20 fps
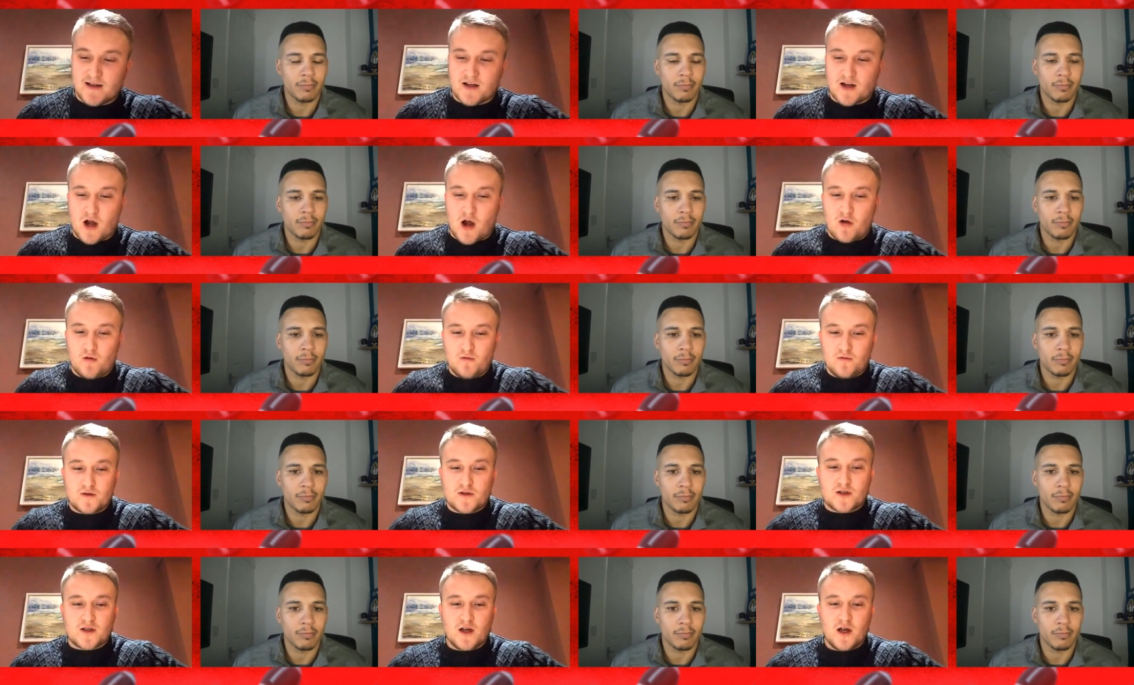Speaker 1: the
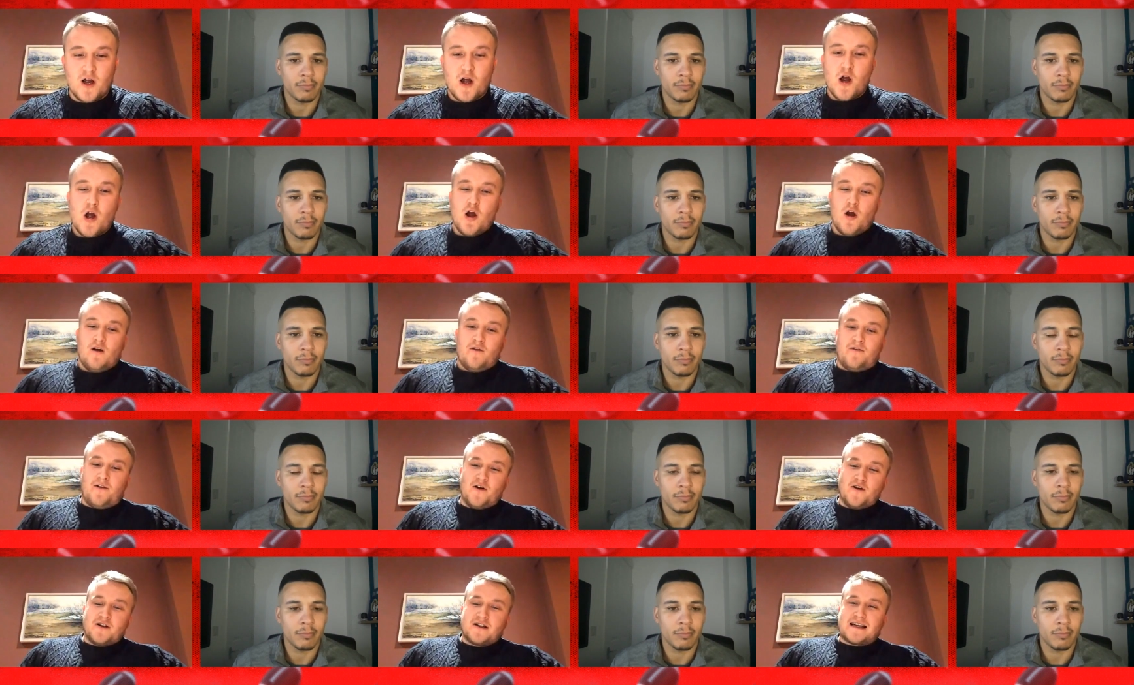Colts.
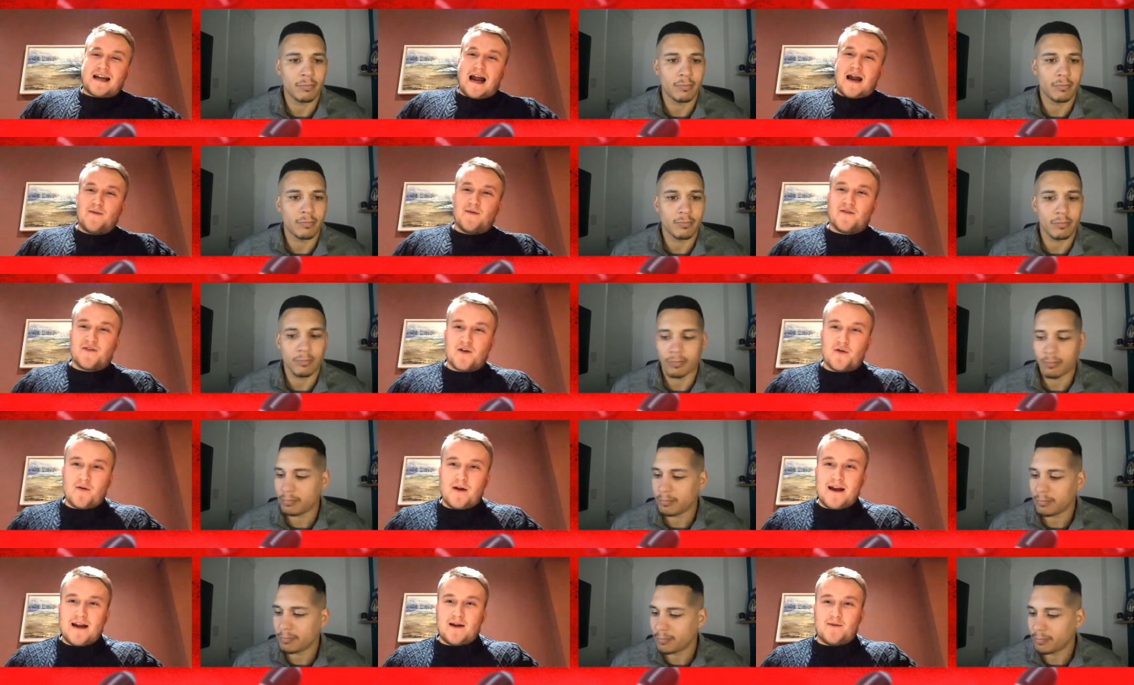First game of the
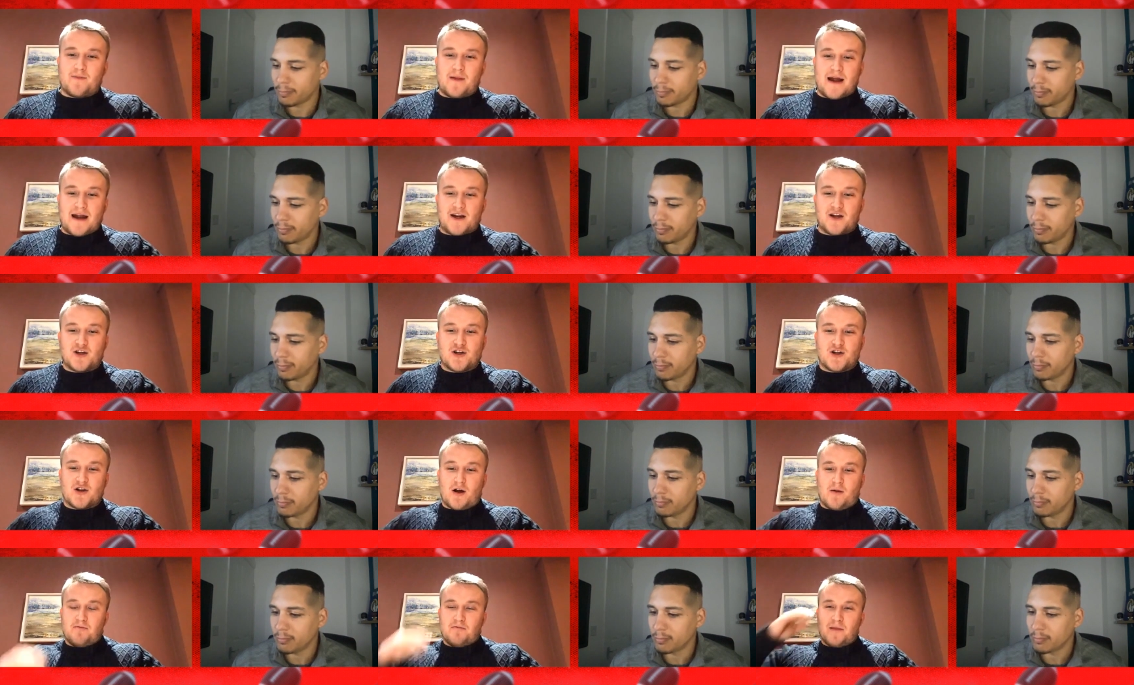week,
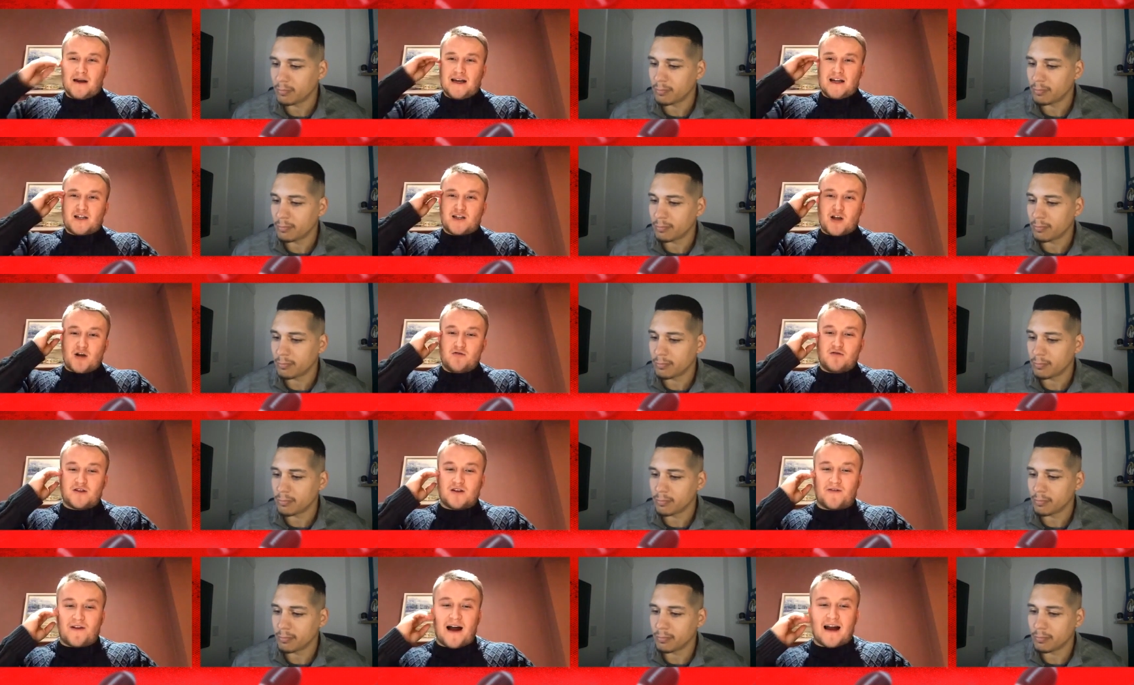Bish,
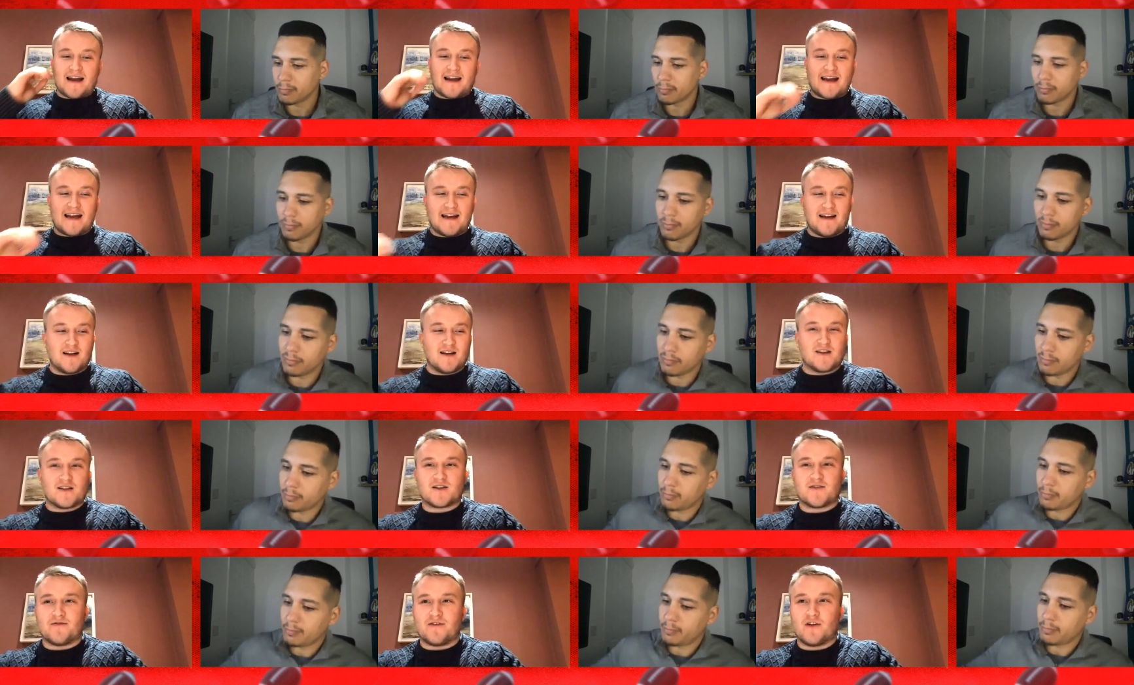Minnesota
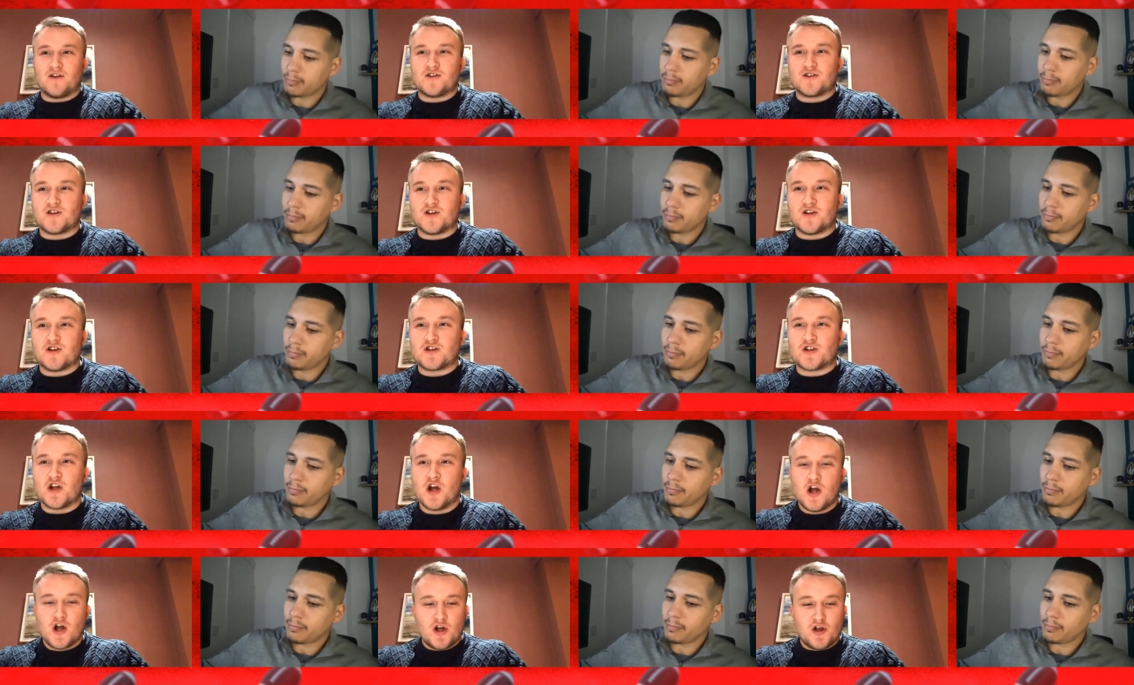Vikings
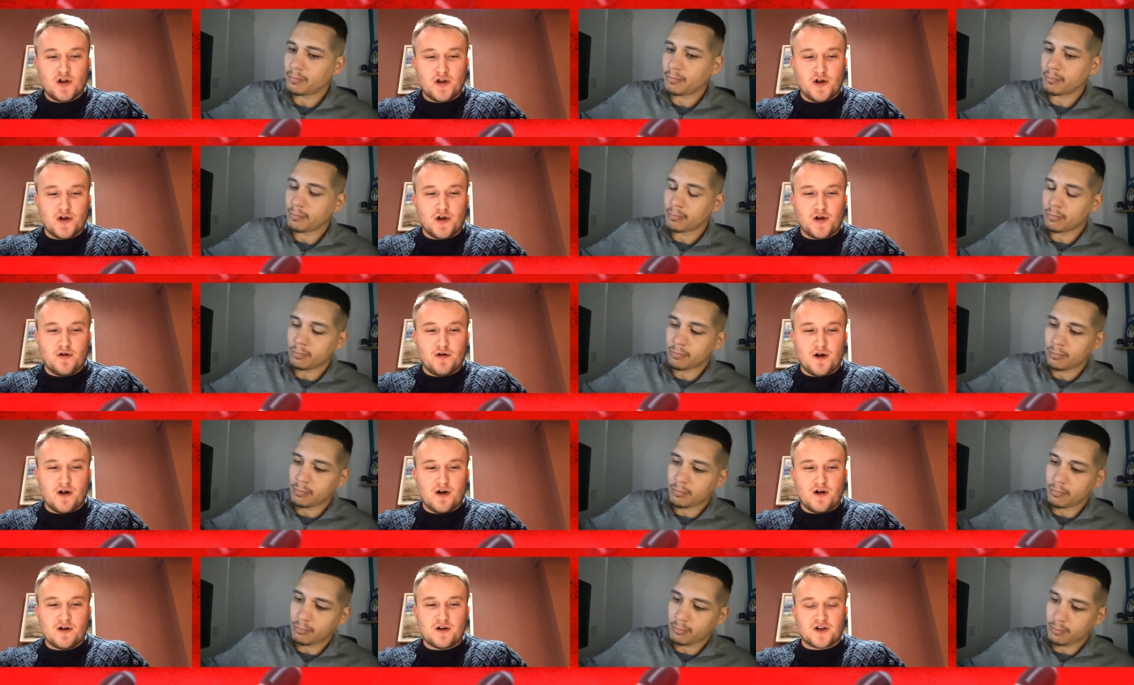versus the New
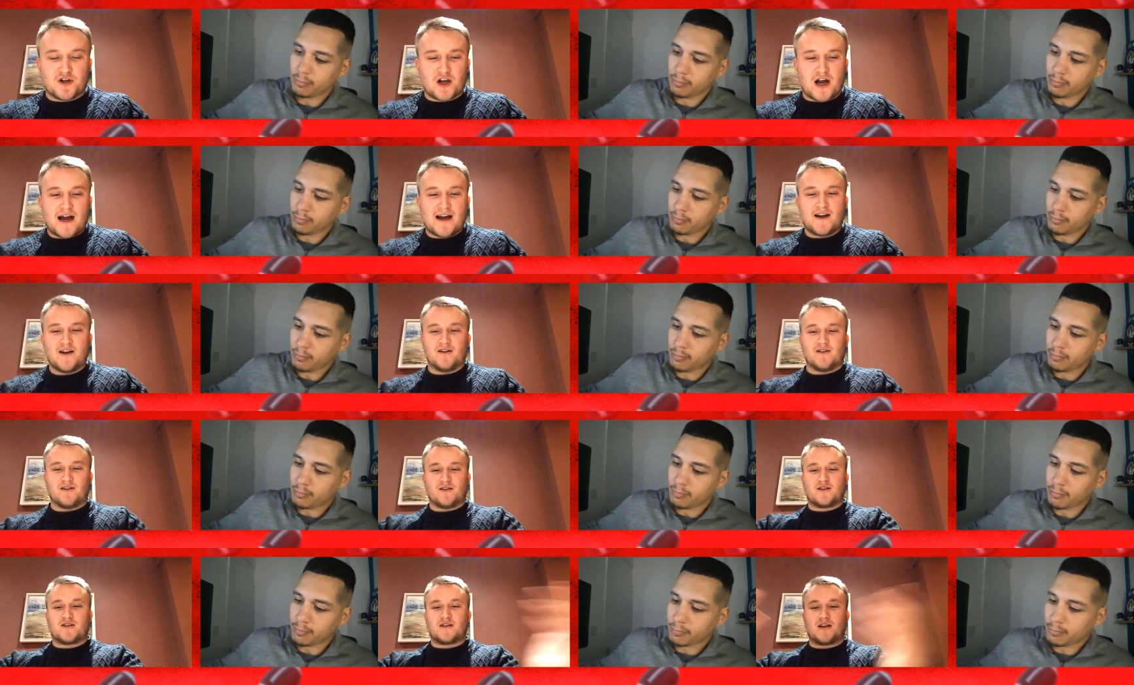York
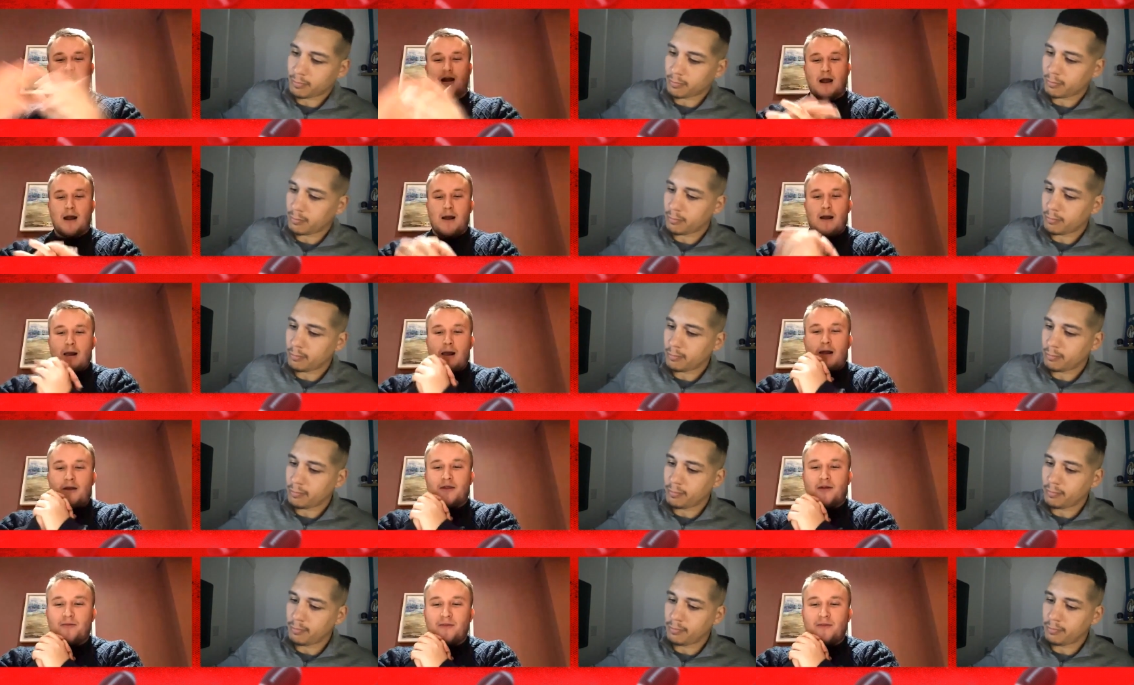Giants. The